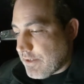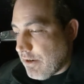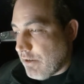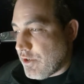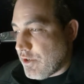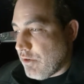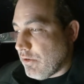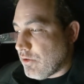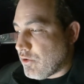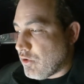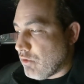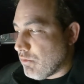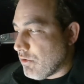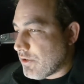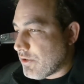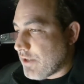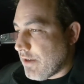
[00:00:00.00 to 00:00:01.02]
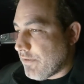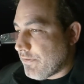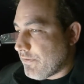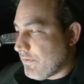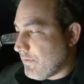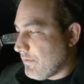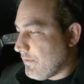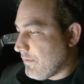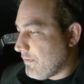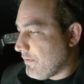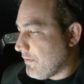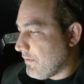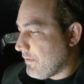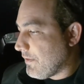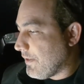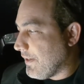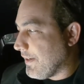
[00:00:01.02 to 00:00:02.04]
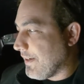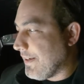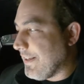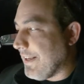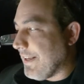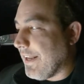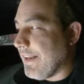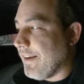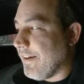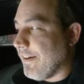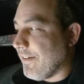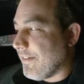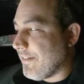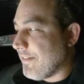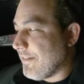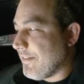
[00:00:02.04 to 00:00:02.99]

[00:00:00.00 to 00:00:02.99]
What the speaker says: tuning Subaru stuff. Like, get out of here.